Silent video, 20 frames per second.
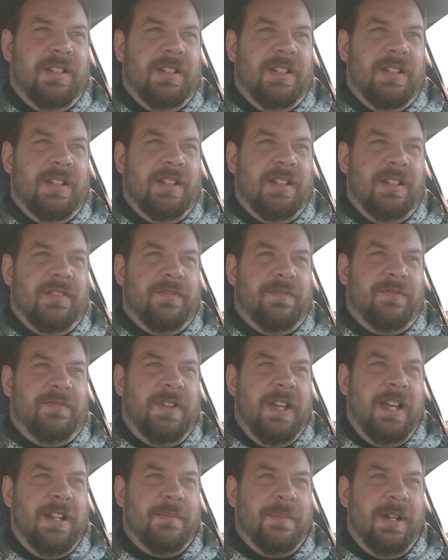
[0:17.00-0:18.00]
I've
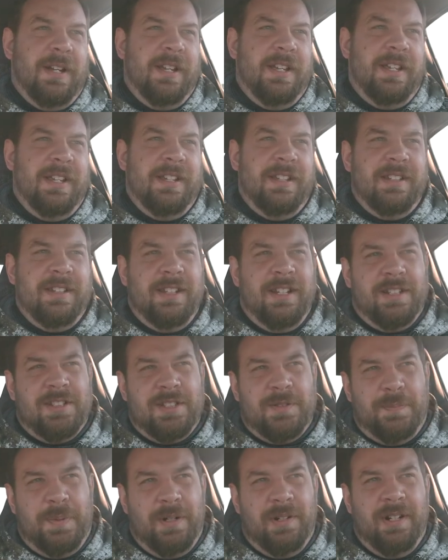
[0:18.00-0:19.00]
had my
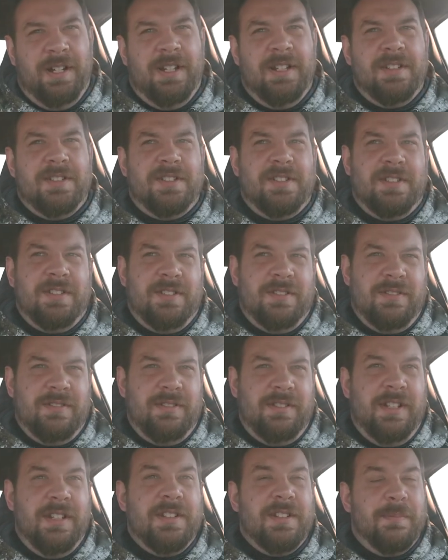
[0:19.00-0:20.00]
experience
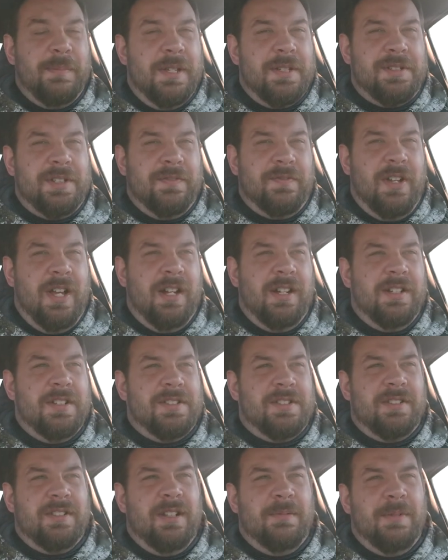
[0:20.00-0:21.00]
in domestic
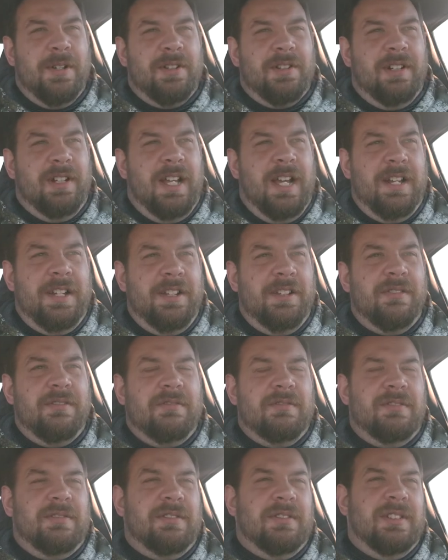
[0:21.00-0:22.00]
violence. I'm not going to lie to
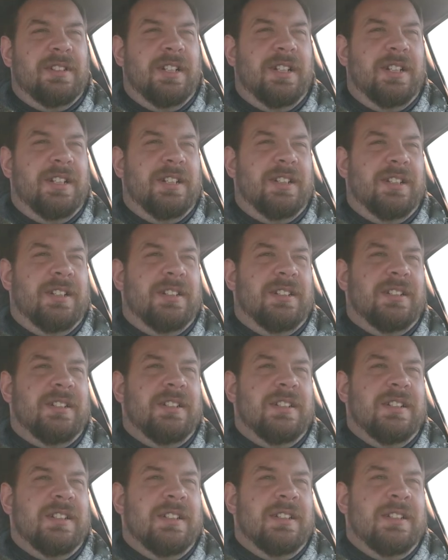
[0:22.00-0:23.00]
you. Uh,
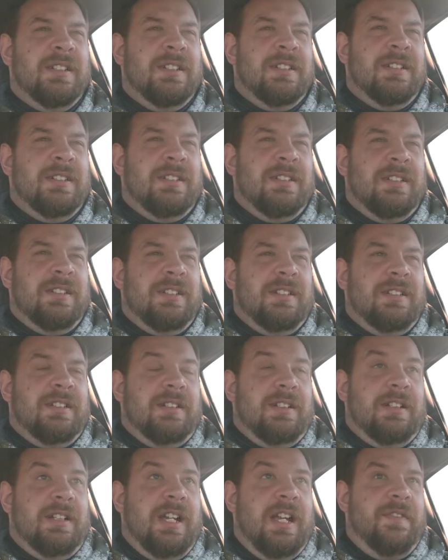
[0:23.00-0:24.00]

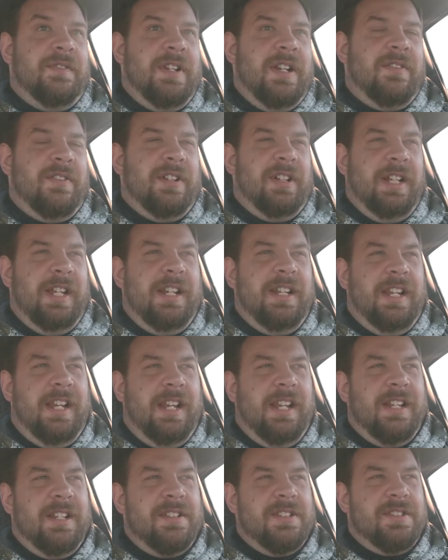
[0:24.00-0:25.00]
I've never laid
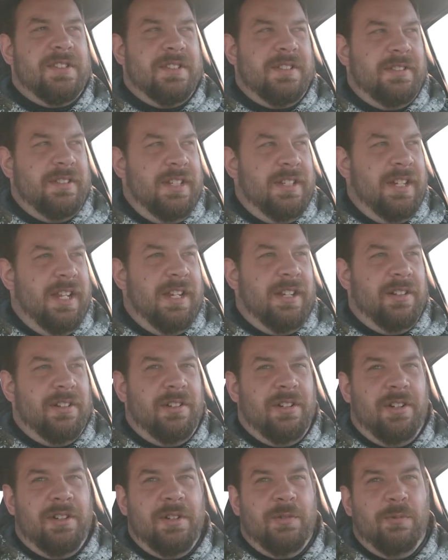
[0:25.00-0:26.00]
hands in anger
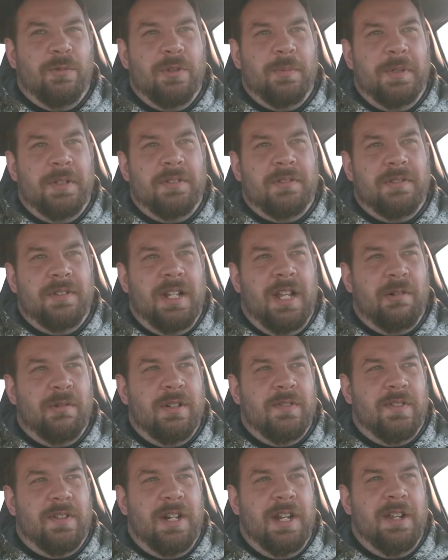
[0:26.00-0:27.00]
on a woman.
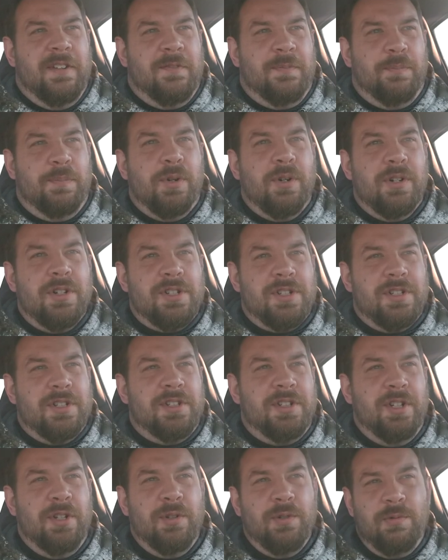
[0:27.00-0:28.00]
However, I have pushed
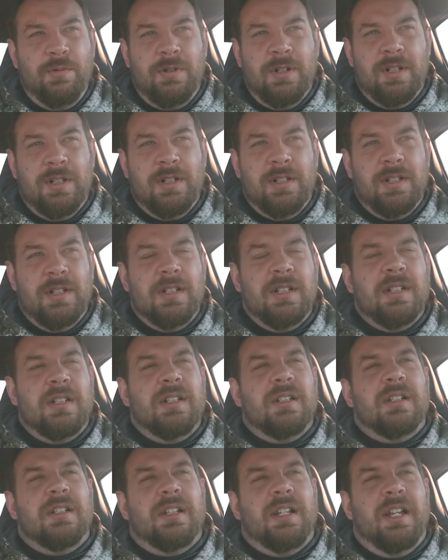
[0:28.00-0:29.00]
to,
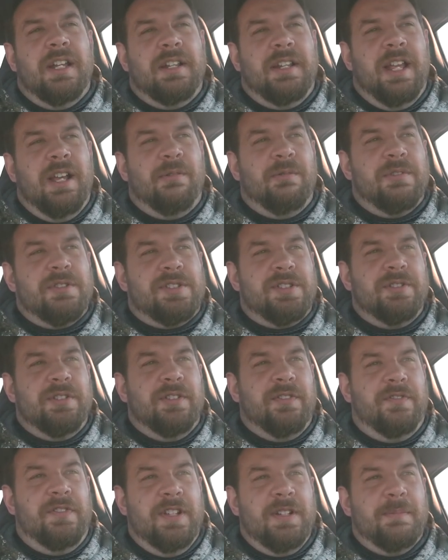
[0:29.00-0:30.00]
and that was to
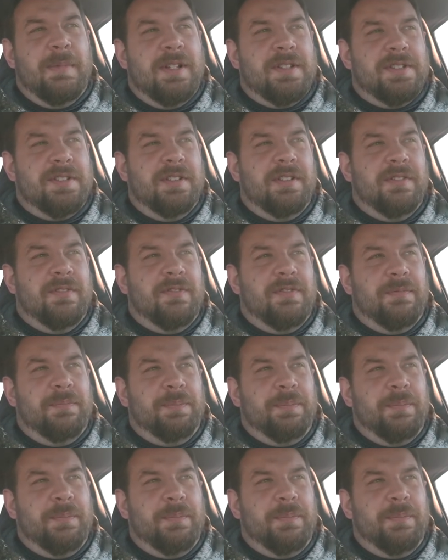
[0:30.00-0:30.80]
defend myself.